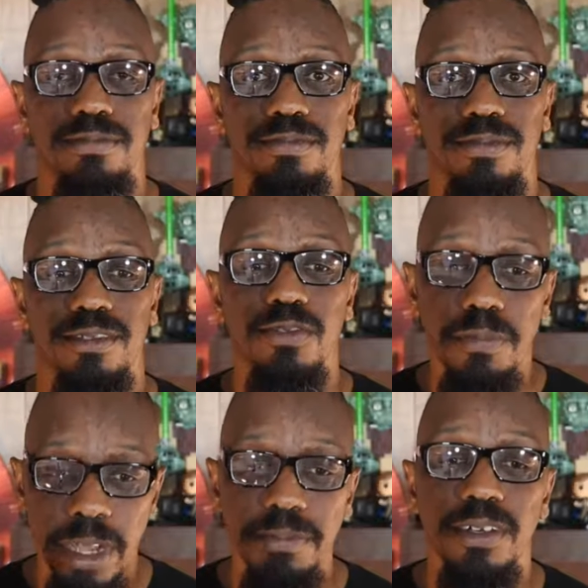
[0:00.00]

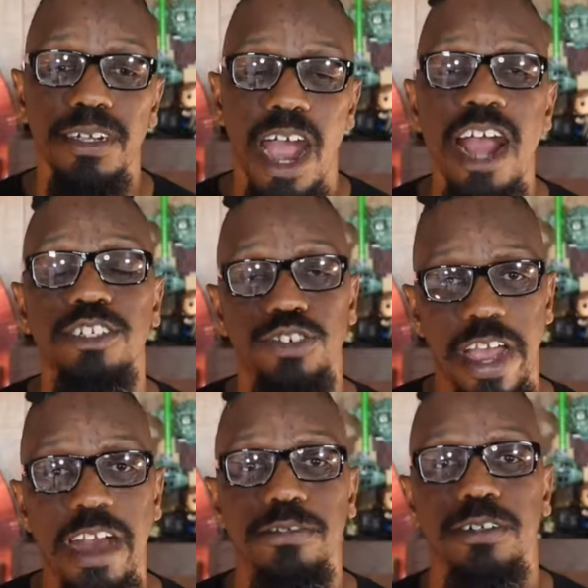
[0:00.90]
Remember, our
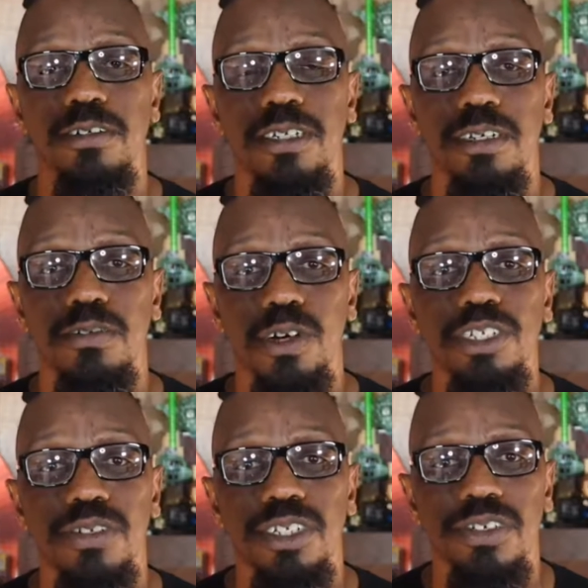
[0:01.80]
travel was
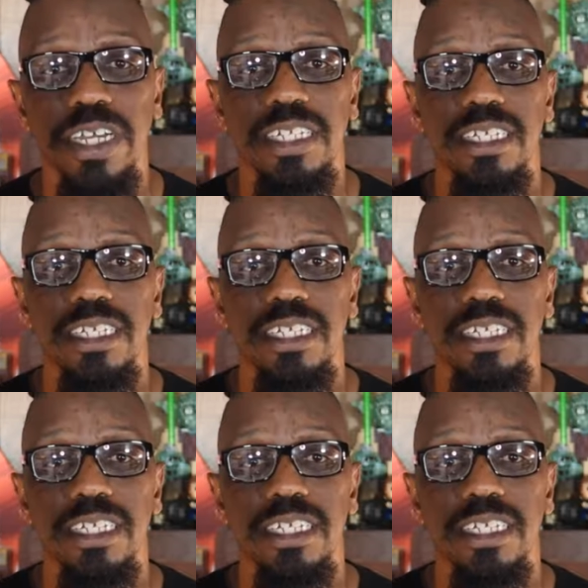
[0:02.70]
restricted.